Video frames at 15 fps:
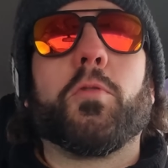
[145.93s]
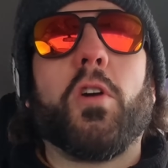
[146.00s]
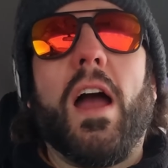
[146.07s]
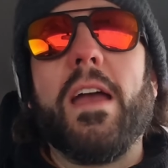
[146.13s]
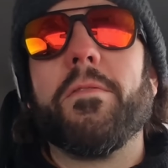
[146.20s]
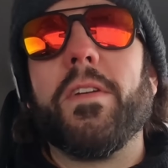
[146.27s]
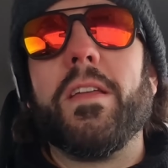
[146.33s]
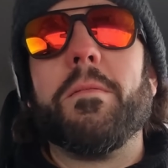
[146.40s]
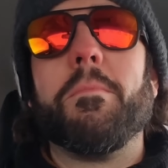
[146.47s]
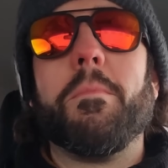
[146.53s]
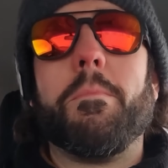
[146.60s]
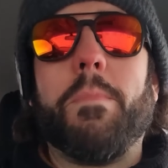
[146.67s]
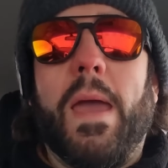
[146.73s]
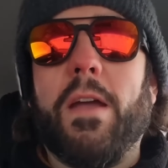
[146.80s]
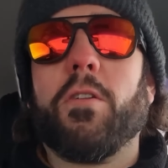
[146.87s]
private
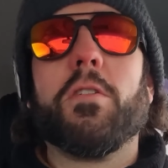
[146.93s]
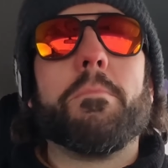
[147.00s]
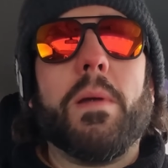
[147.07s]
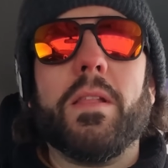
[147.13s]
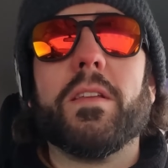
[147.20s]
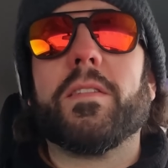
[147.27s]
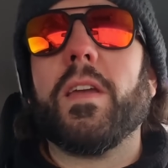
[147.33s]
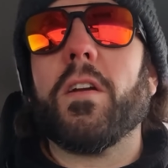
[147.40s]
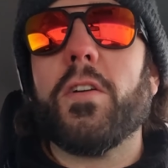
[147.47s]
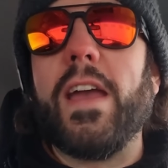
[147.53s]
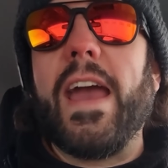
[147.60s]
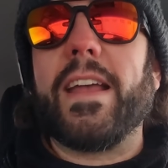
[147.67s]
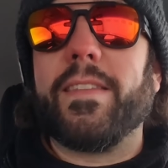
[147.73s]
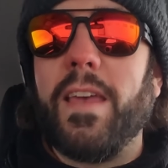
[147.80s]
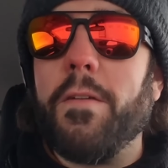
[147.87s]
paramilitary
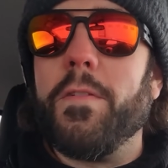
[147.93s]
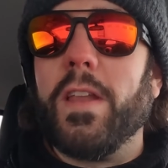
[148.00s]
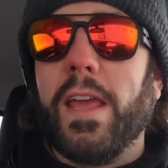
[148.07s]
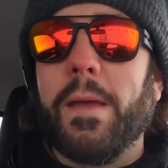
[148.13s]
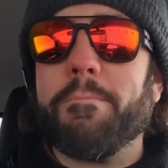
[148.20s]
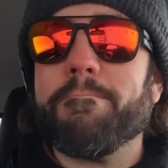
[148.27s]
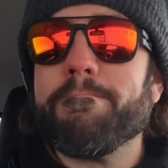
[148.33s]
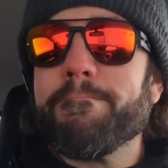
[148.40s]
activity.